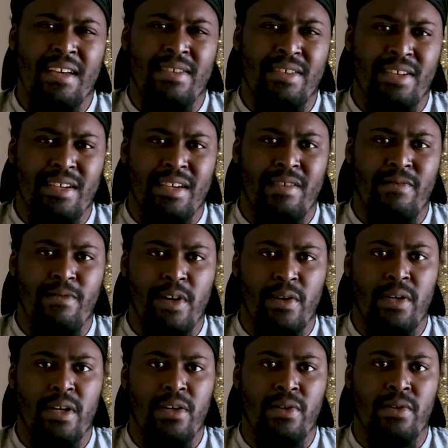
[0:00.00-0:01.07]
looking
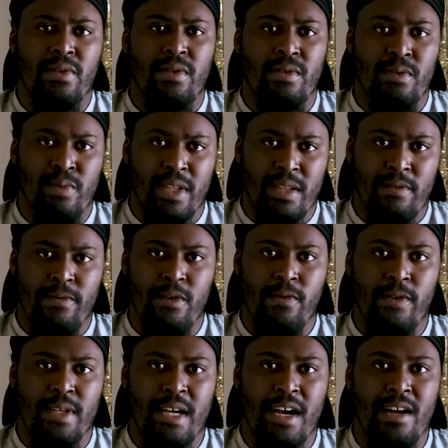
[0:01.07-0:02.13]
photos with the food
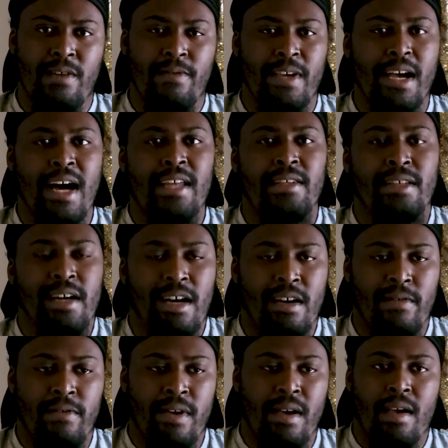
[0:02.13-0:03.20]
photography. I
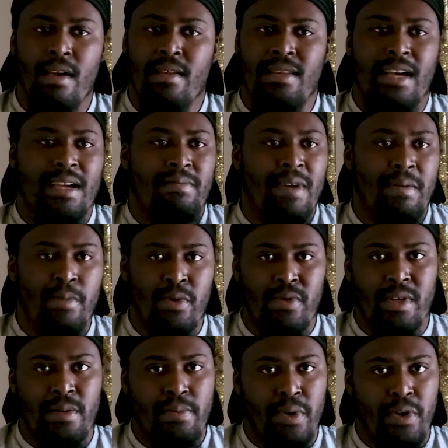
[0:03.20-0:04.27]
love like my
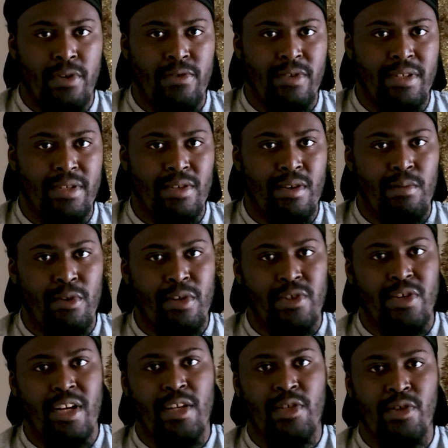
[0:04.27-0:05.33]
moody portraits, so I'm gonna
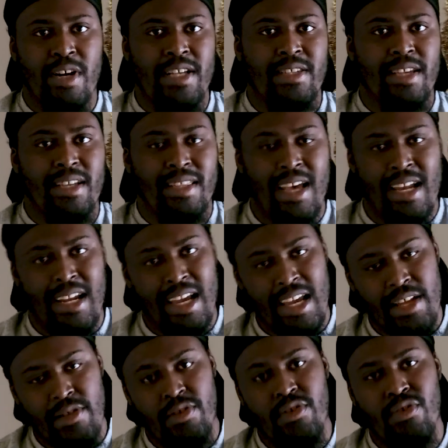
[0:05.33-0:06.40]
try to translate that
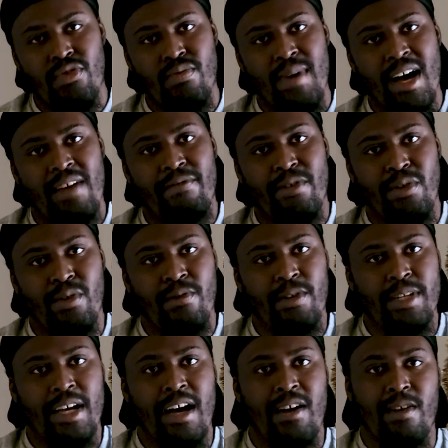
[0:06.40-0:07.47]
into my food
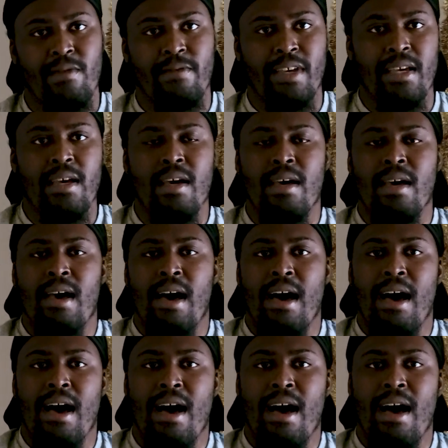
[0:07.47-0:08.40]
photography. Uh,